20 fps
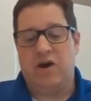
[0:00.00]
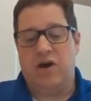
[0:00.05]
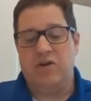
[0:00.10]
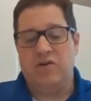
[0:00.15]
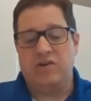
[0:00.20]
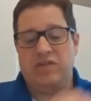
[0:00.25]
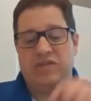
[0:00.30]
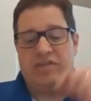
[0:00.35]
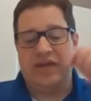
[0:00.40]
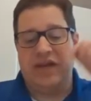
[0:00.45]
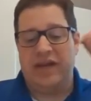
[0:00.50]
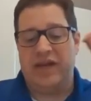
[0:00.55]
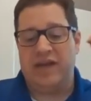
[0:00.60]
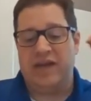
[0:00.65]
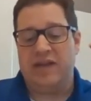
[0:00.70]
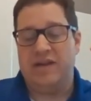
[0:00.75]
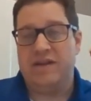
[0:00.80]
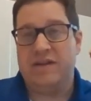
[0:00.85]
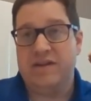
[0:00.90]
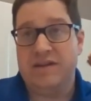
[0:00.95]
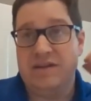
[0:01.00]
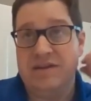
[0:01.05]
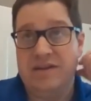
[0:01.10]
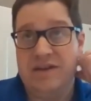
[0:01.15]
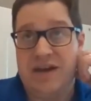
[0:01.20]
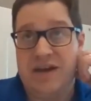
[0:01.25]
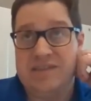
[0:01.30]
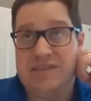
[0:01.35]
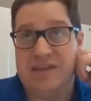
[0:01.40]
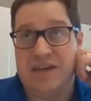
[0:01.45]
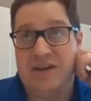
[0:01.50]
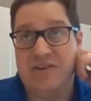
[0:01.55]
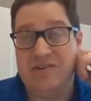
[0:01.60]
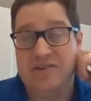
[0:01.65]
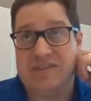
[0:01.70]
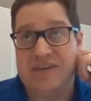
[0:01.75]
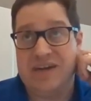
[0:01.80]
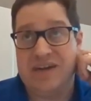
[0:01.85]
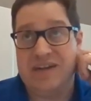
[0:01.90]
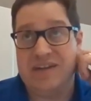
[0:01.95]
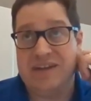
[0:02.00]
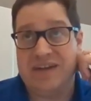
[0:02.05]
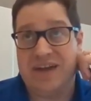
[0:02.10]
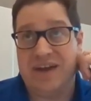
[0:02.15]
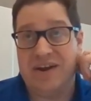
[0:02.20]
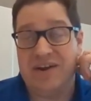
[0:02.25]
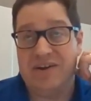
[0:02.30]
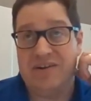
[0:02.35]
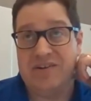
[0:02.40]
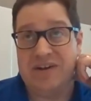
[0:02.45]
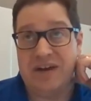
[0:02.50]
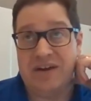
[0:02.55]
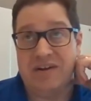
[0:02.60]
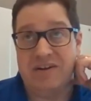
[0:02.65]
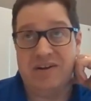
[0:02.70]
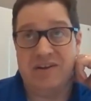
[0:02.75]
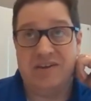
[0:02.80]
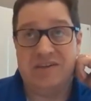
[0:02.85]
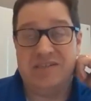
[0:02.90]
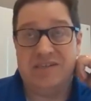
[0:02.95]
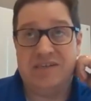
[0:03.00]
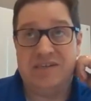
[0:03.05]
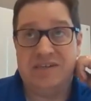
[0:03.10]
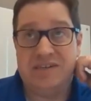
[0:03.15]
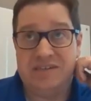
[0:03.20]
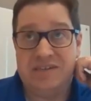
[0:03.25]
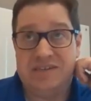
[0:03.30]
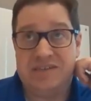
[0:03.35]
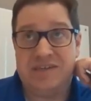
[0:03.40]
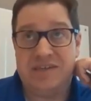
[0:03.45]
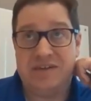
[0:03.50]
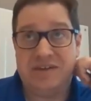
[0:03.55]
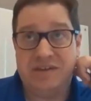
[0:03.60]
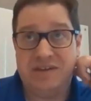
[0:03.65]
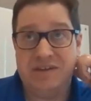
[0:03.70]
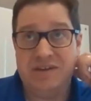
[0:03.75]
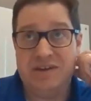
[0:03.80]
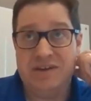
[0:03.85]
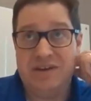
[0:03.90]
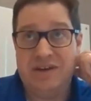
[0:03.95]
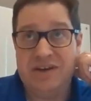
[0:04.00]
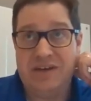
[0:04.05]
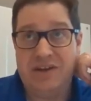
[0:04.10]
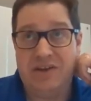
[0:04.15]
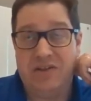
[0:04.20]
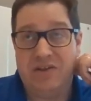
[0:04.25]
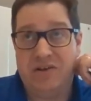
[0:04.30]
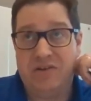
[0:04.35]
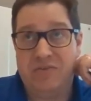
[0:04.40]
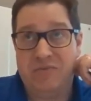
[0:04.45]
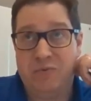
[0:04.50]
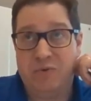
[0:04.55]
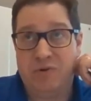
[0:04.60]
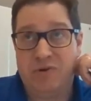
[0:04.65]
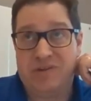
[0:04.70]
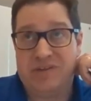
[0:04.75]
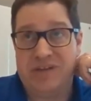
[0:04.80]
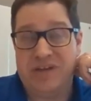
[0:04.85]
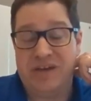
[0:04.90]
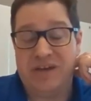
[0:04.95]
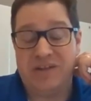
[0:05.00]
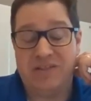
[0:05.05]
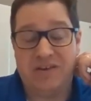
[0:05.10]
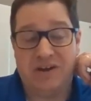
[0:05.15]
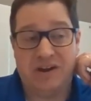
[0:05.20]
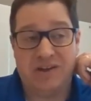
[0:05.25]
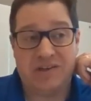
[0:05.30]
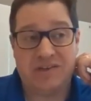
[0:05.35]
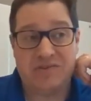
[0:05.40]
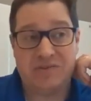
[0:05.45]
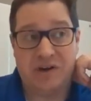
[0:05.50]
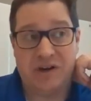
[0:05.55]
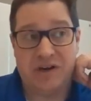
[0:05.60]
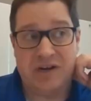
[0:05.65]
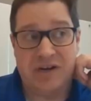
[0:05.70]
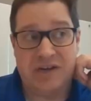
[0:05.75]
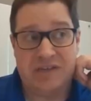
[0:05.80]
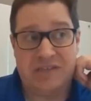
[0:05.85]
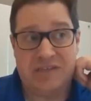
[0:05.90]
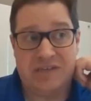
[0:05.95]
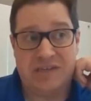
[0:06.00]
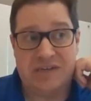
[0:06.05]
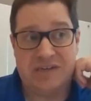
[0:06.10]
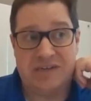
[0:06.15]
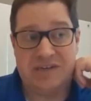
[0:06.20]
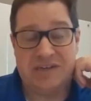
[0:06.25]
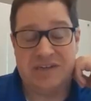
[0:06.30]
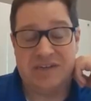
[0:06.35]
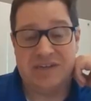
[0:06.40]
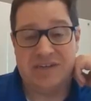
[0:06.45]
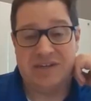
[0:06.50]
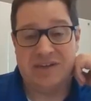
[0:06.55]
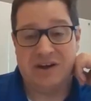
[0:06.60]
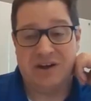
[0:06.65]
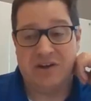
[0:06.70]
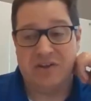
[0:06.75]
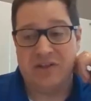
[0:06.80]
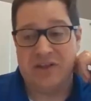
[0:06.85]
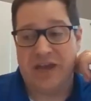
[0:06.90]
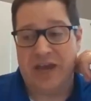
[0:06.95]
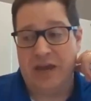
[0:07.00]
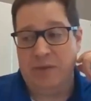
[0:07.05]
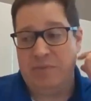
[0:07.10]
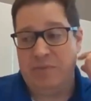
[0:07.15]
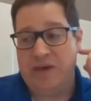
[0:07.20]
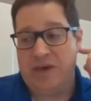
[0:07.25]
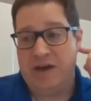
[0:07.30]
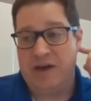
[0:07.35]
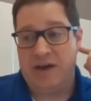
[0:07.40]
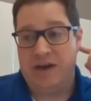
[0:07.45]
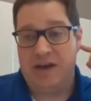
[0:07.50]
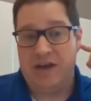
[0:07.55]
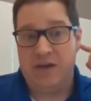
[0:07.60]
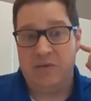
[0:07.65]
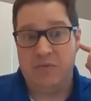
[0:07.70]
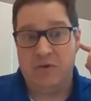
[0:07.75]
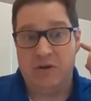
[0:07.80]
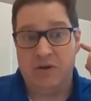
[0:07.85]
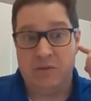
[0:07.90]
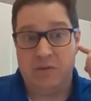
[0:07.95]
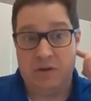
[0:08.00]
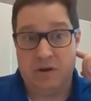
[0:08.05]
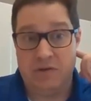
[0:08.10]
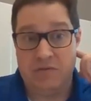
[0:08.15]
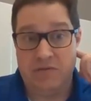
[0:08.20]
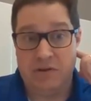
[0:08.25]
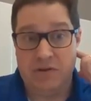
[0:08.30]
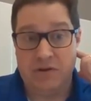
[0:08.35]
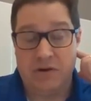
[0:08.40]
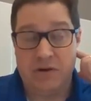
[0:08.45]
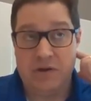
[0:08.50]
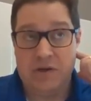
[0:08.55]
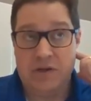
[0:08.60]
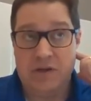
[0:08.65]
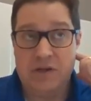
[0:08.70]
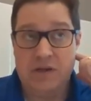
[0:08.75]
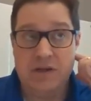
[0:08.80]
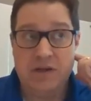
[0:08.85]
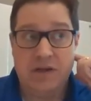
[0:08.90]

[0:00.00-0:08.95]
Understand the carrier technology still. We're seeing a lot of strides in not only API, but a lot of other,